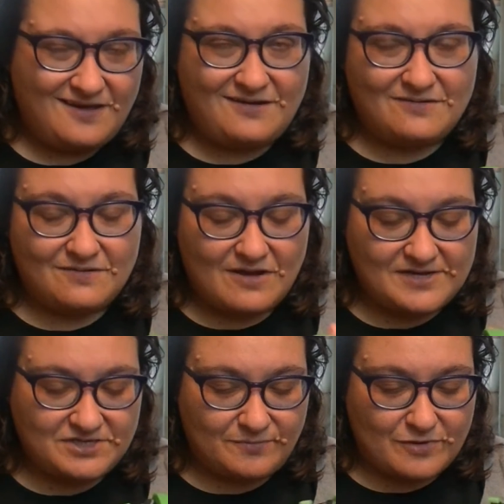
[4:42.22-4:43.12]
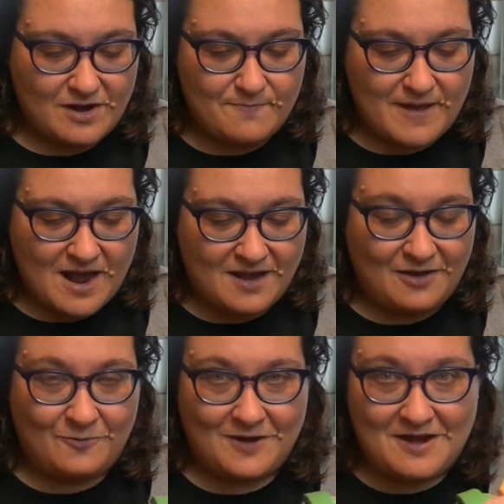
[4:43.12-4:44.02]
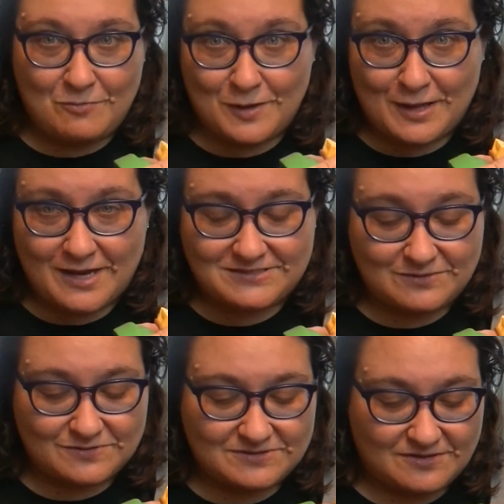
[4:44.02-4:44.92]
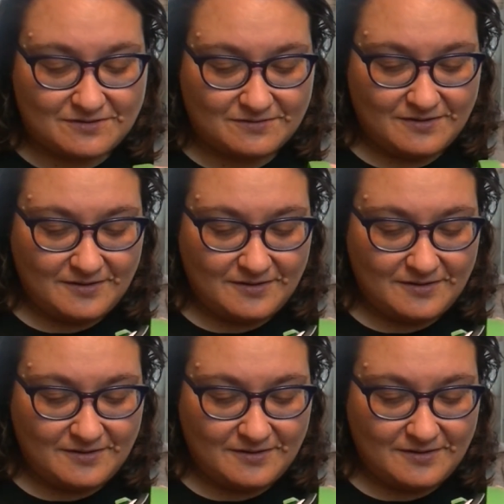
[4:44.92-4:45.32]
have brought it back when I realized it was all